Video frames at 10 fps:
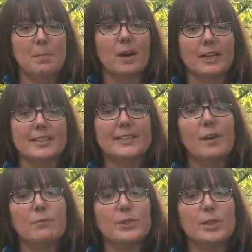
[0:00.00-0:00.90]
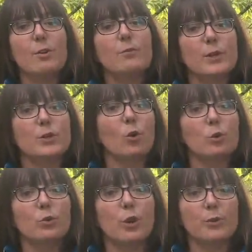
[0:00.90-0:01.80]
Park itself was known for its
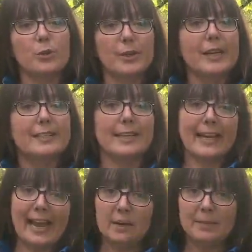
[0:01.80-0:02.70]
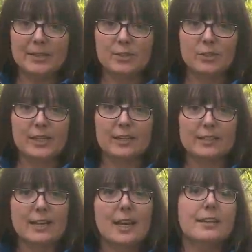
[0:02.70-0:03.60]
old-growth trees and canopied streets,
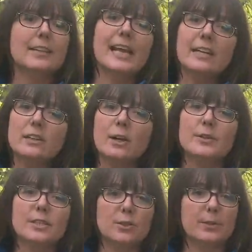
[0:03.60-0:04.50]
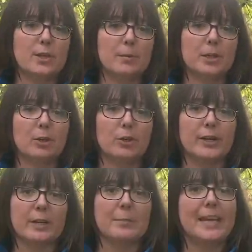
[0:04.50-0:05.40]
the land closest to Etobicoke
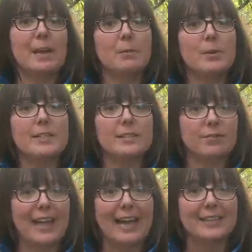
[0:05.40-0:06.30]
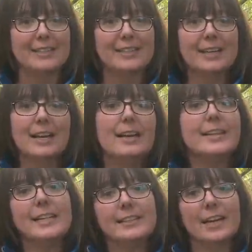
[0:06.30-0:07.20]
Creek became known as the Flats.
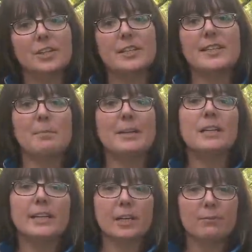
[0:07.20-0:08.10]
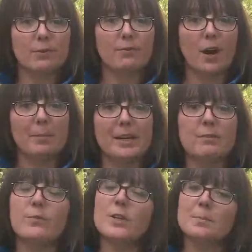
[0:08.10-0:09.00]
These sections had been cleared for farming,
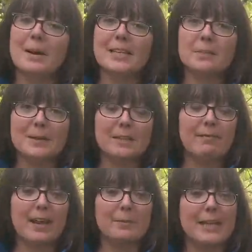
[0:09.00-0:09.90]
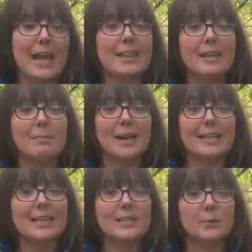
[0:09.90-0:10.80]
first by the Smith family and then by the
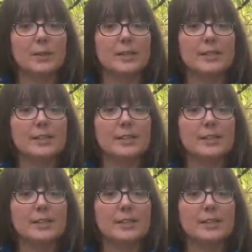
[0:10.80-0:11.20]
Eastwoods.